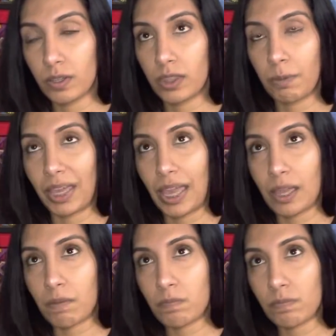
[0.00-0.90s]
They
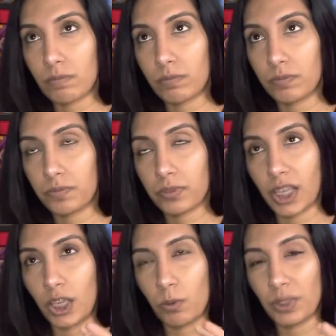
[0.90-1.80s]
became like
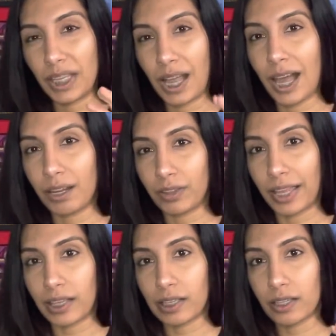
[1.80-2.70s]
you only kind of
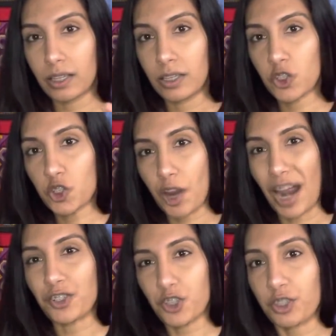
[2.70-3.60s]
like
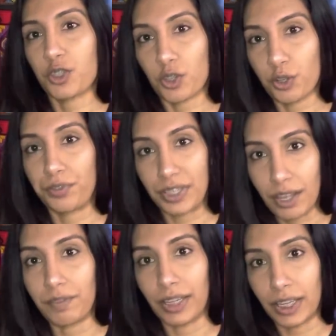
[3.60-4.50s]
scratched the surface
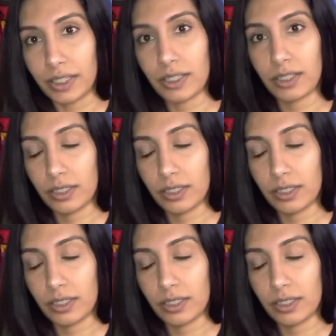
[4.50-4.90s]
of it.